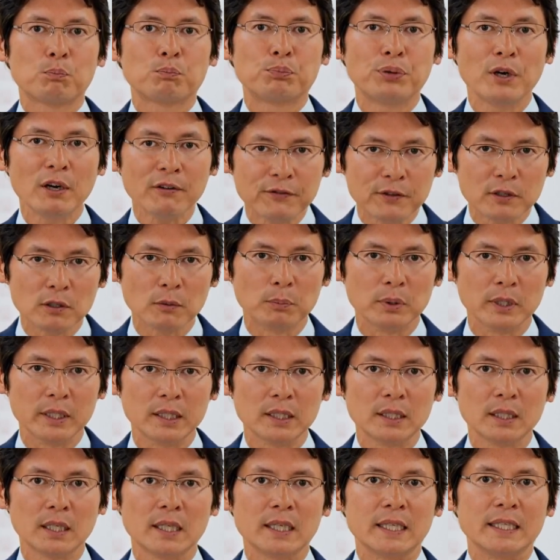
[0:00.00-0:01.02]

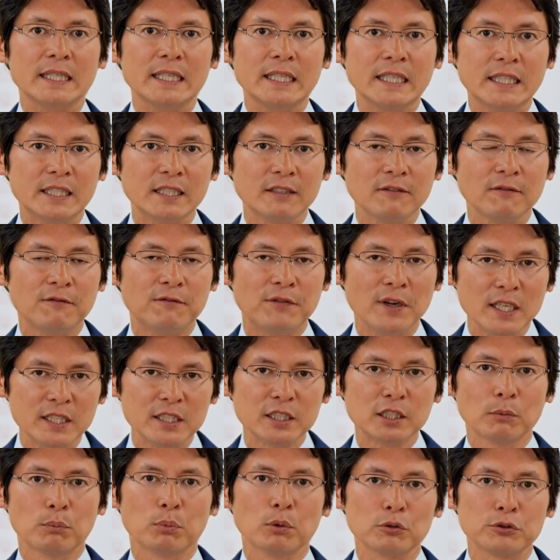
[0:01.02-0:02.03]
preferably eating
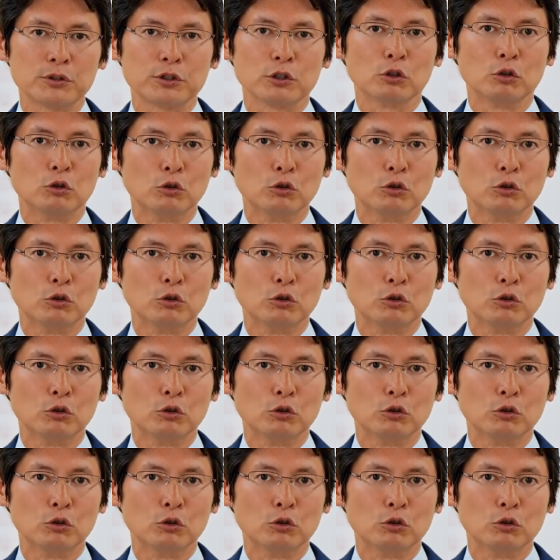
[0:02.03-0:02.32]
vegetables